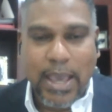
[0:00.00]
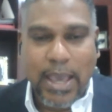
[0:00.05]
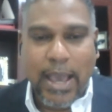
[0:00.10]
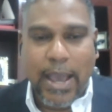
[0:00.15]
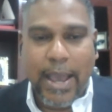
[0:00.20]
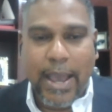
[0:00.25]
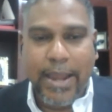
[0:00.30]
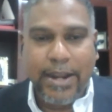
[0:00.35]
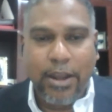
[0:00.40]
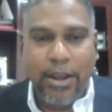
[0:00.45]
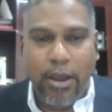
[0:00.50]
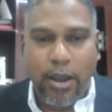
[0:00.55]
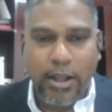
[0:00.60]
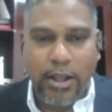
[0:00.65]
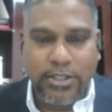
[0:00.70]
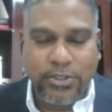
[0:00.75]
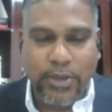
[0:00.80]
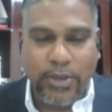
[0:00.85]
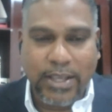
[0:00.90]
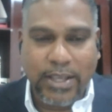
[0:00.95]
And
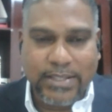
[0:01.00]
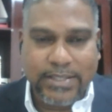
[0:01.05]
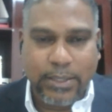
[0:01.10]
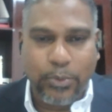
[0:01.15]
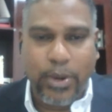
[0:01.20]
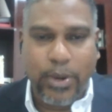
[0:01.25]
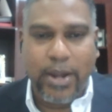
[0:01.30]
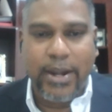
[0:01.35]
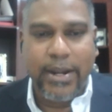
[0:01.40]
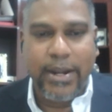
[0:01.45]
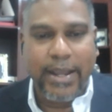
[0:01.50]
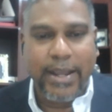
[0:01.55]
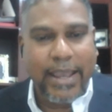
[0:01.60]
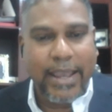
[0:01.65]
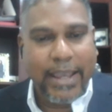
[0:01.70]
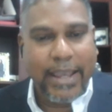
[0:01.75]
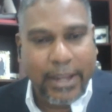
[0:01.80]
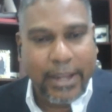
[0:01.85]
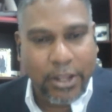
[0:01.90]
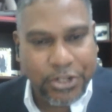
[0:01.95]
also, as I said, we are an
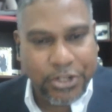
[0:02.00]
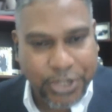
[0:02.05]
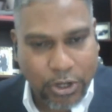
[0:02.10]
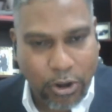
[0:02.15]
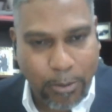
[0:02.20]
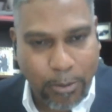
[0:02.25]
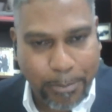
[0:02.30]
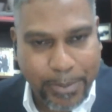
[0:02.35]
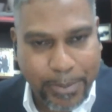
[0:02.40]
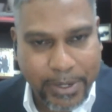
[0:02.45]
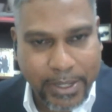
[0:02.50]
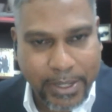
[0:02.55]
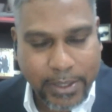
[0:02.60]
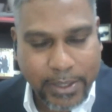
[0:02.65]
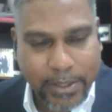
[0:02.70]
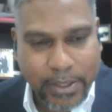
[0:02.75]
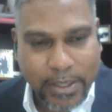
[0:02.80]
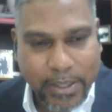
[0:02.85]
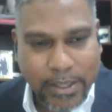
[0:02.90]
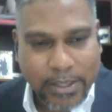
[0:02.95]
energy company.
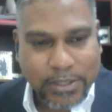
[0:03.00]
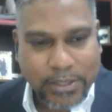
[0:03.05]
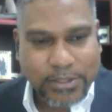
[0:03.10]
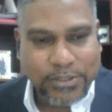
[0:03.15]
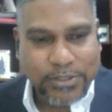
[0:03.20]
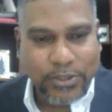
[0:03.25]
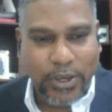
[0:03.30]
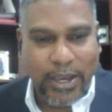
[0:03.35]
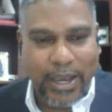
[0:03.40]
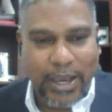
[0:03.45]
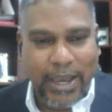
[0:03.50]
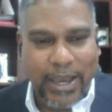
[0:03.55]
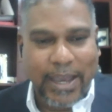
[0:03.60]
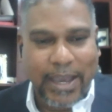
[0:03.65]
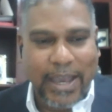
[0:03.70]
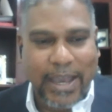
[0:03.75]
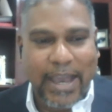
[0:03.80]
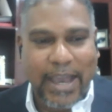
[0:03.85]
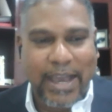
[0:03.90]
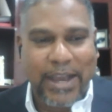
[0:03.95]

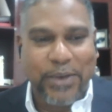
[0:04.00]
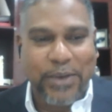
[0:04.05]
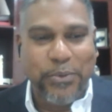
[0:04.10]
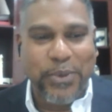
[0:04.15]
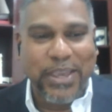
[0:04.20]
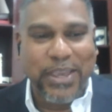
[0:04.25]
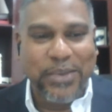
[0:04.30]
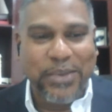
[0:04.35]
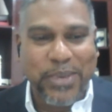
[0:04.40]
So we